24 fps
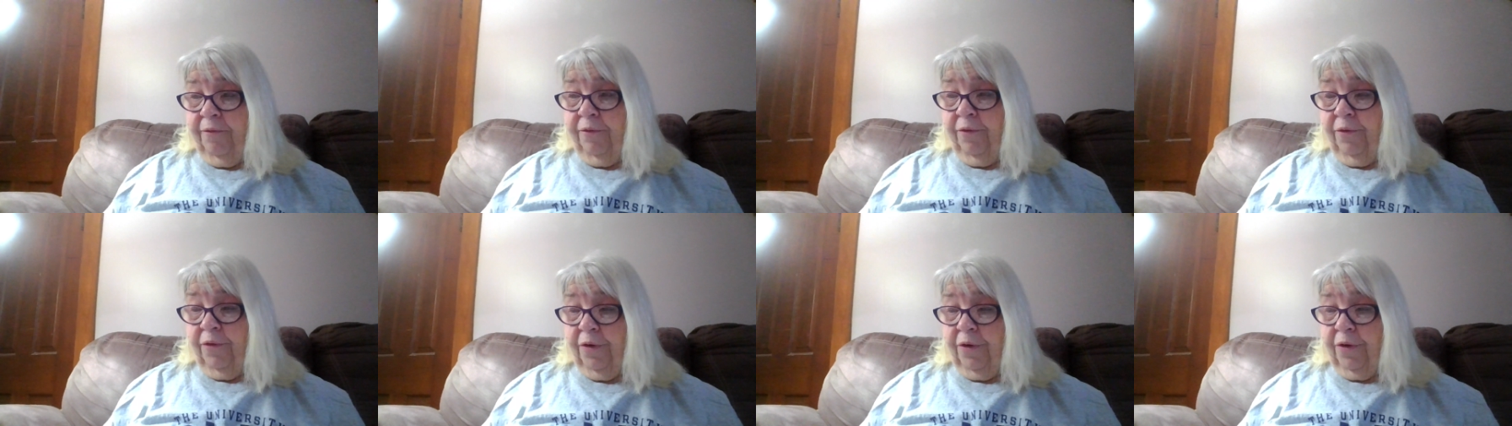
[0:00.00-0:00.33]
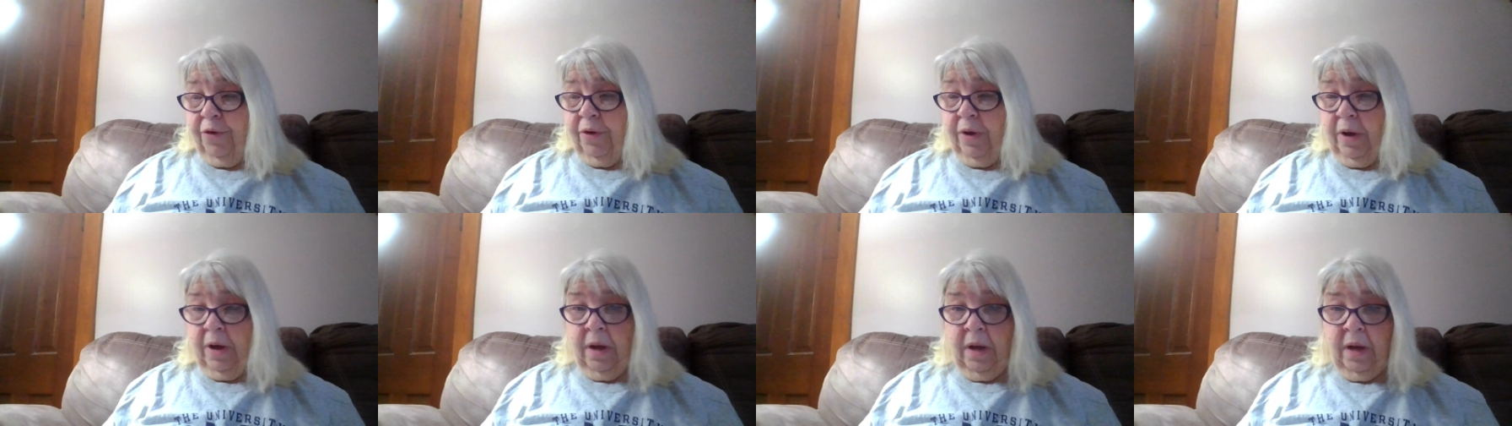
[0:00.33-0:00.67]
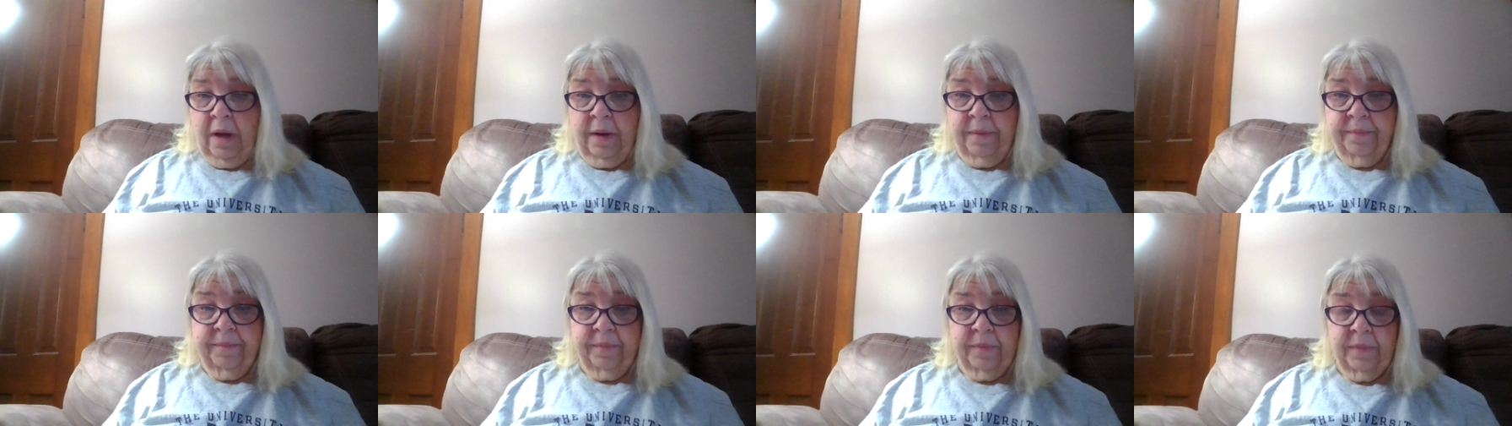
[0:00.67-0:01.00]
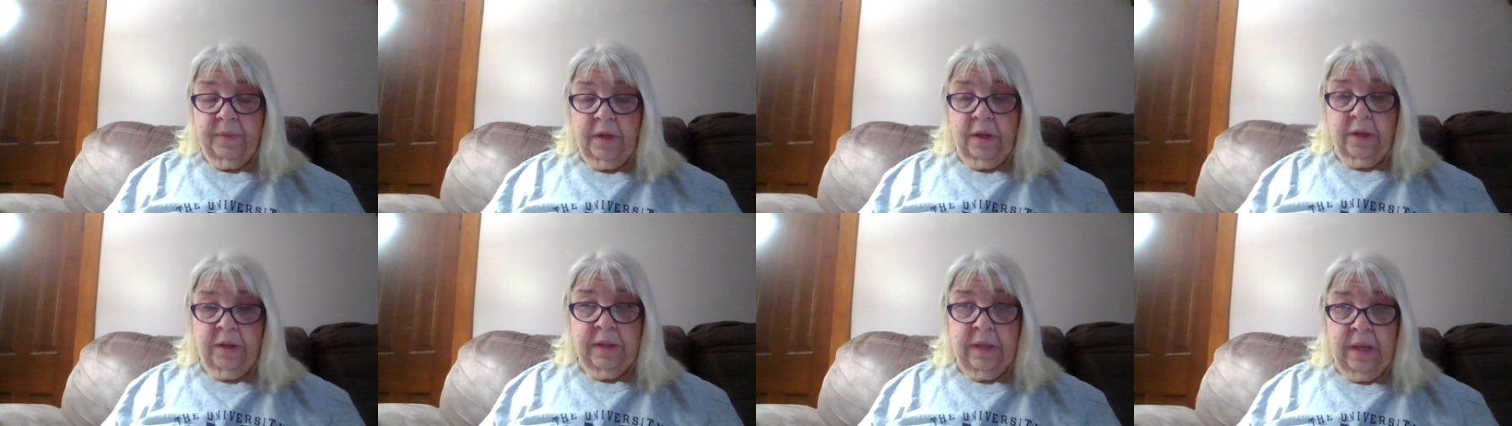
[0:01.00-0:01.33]
for, um,
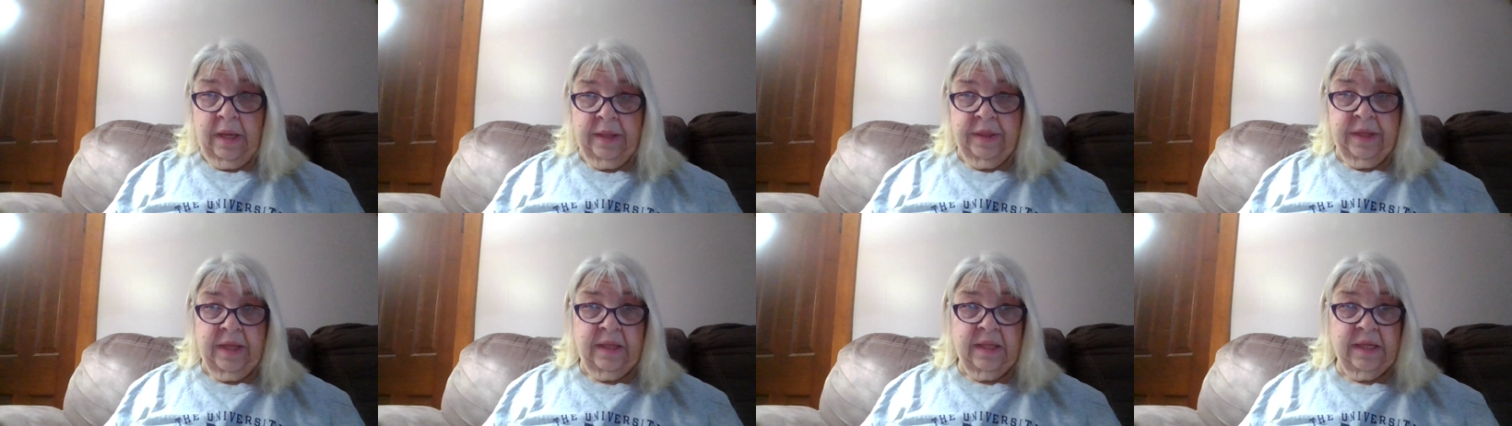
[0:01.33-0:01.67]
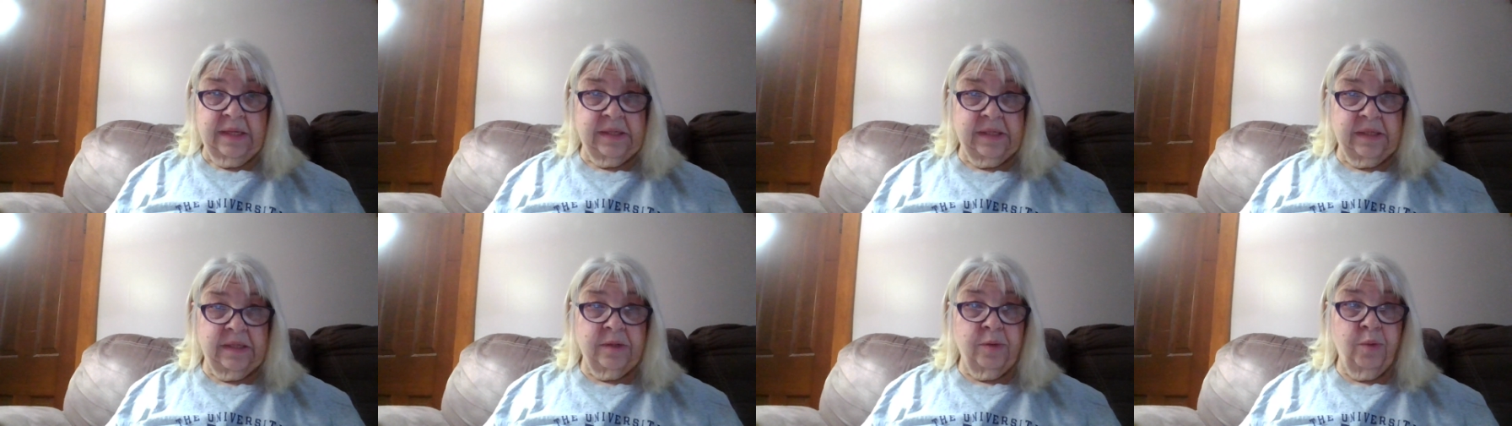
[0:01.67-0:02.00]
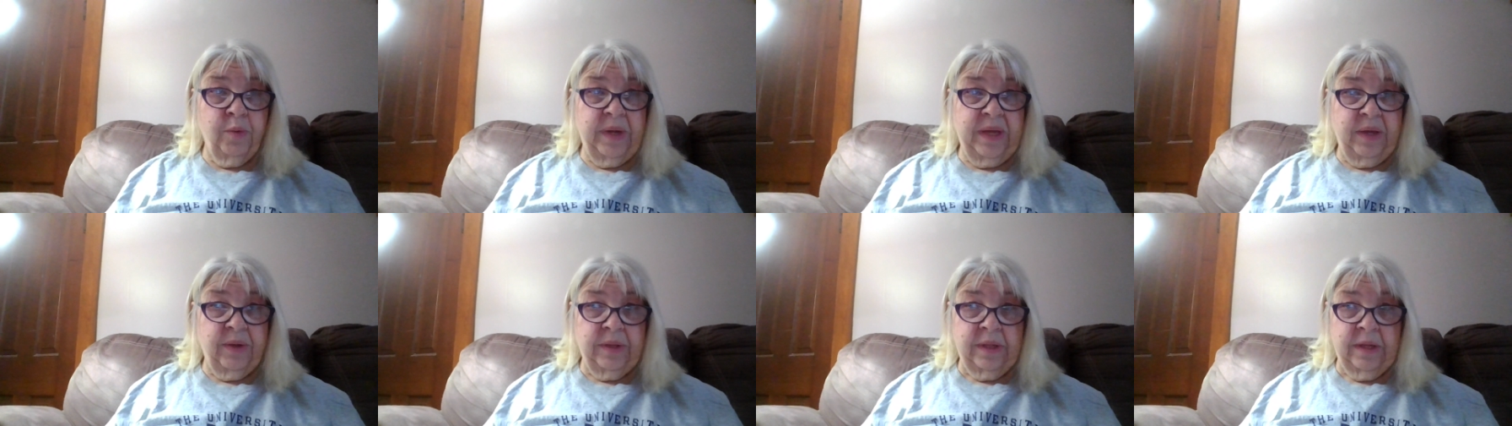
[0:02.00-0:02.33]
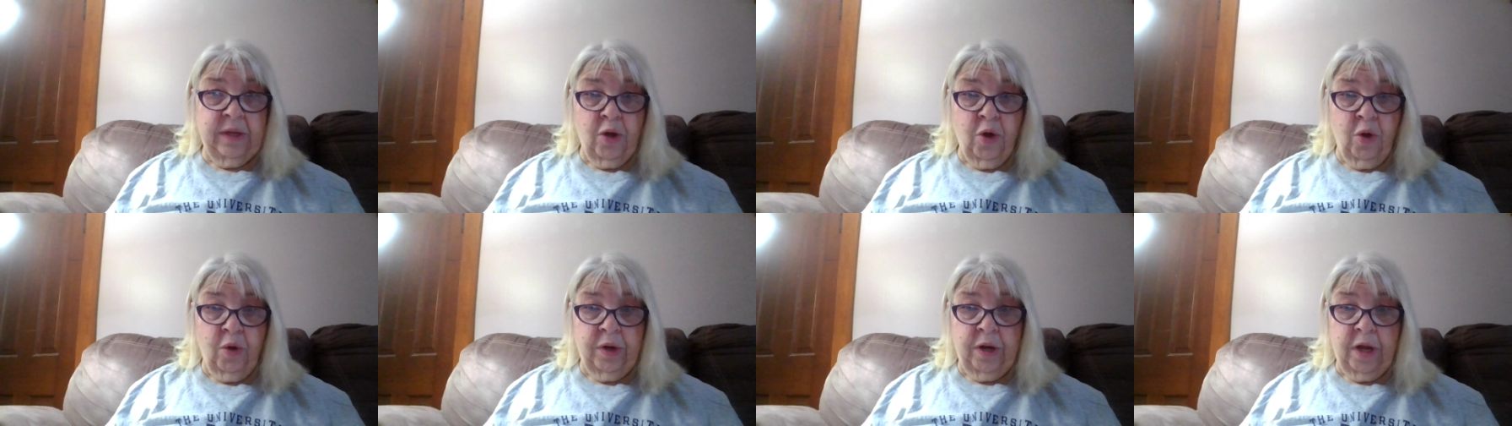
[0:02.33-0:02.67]
I think this is a week
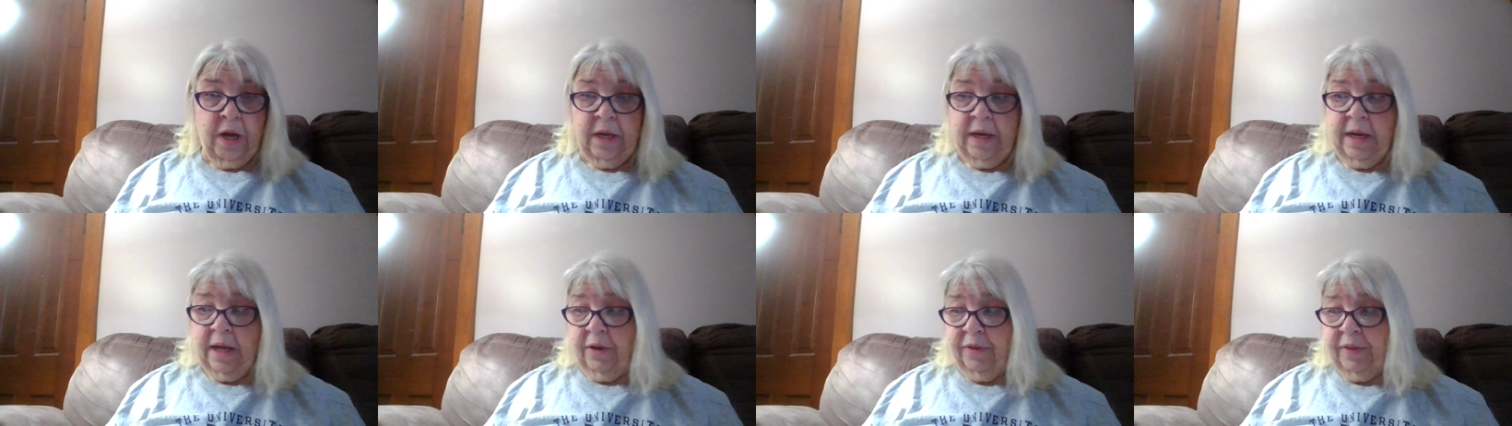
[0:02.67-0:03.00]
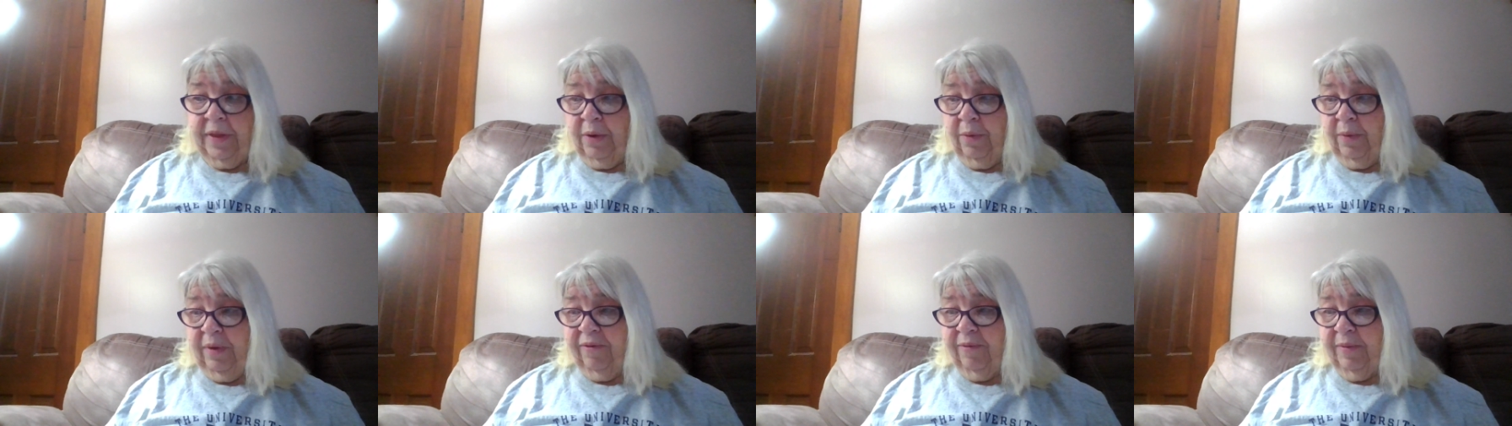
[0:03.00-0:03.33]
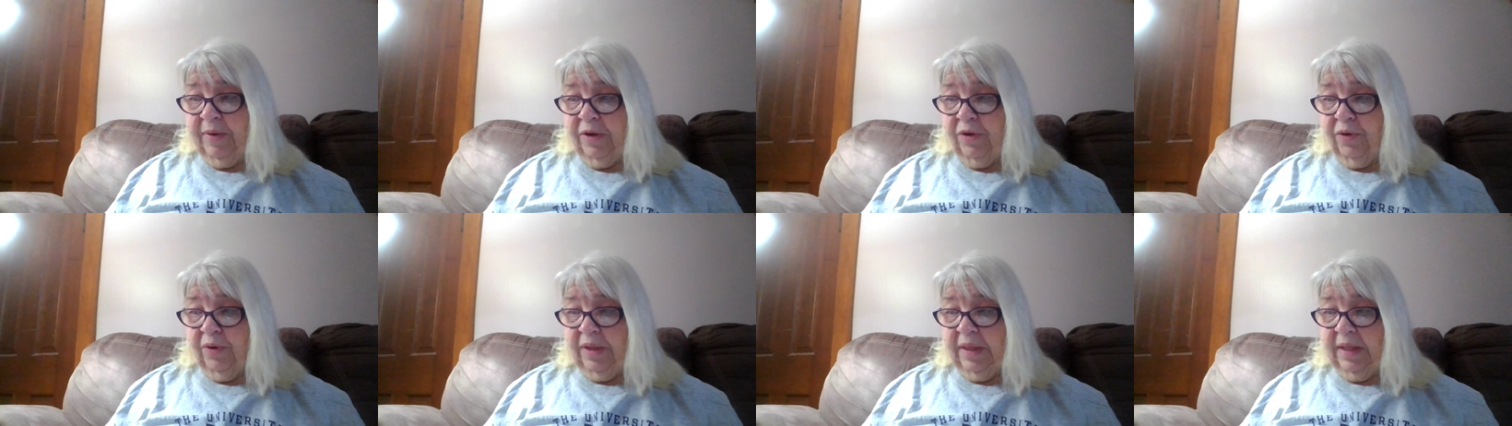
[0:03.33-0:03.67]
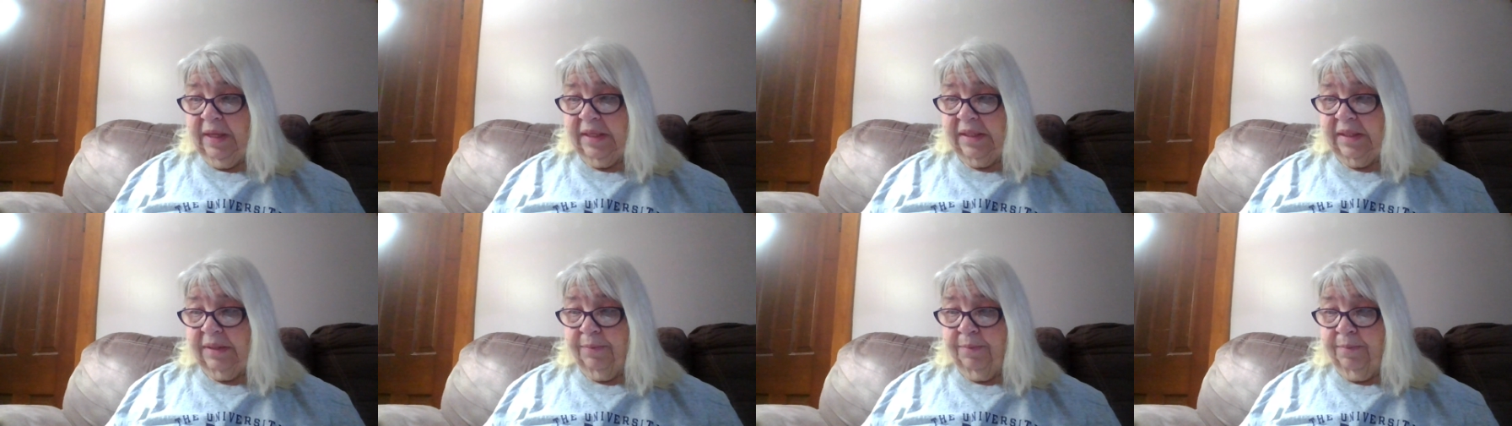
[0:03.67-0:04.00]
going on now that we've been doing
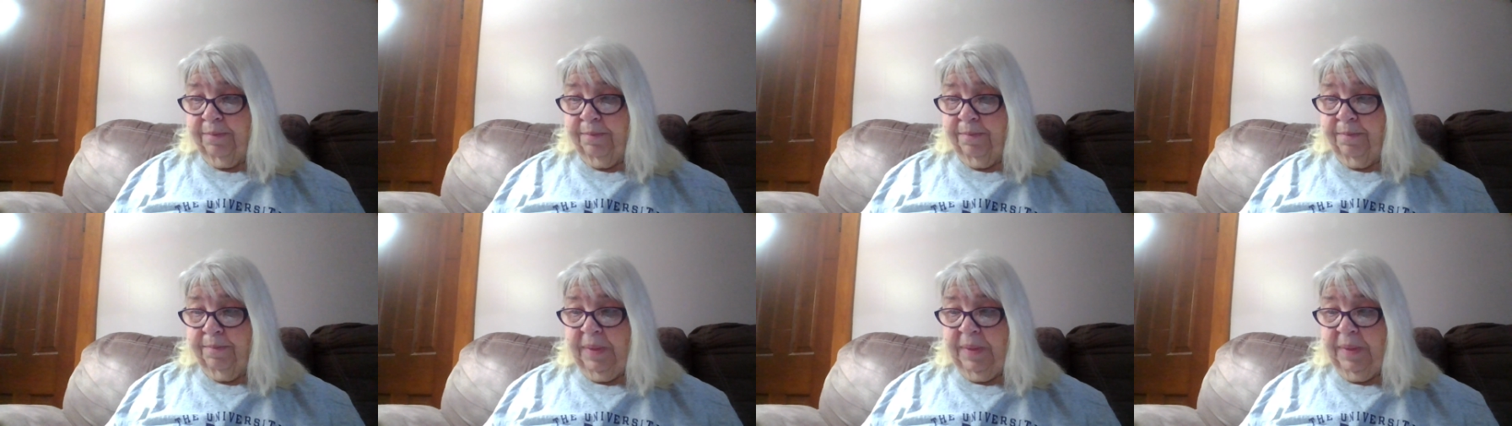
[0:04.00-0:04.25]
this